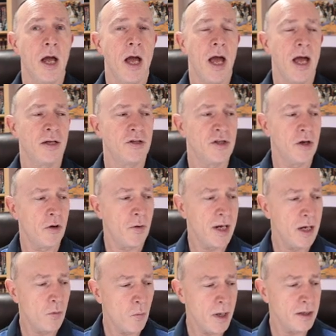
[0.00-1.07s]
And so
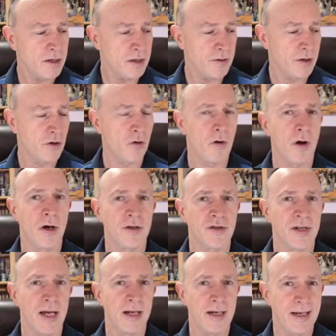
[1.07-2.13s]
he went to the
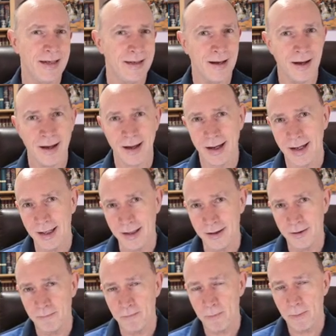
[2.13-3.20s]
cross and he
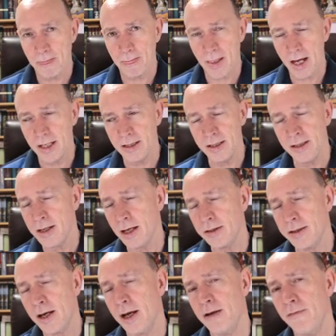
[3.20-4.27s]
died. He did
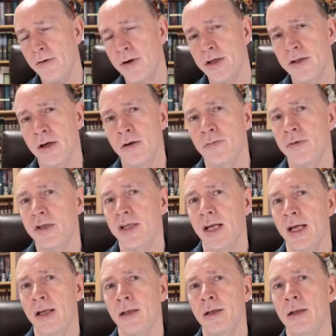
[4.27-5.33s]
not die for his own
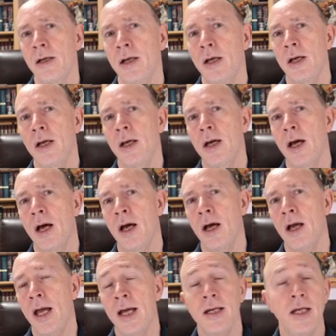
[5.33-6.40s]
sin.
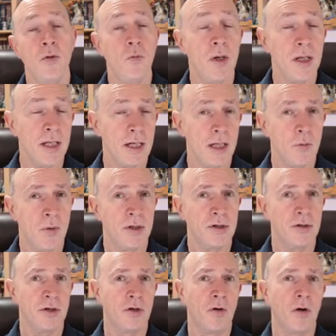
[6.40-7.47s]
Uh, and he willingly went
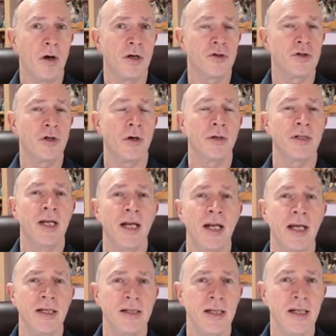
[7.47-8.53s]
to the cross. John
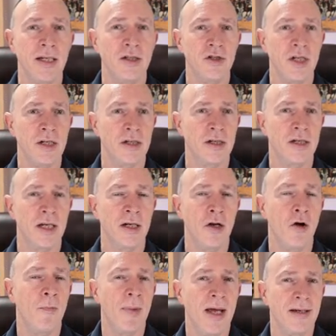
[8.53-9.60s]
10:18, Jesus said,
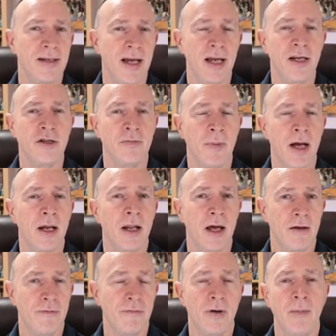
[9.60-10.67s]
"No man takes my
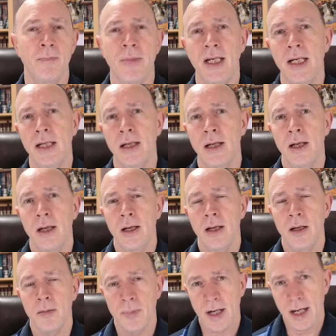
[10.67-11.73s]
life from me,
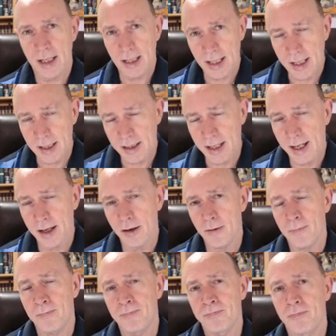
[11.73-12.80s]
but I lay it
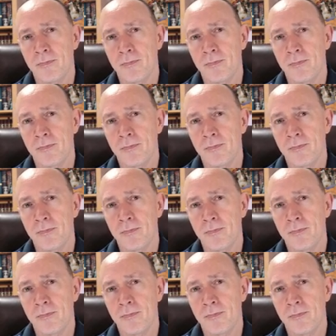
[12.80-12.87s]
down."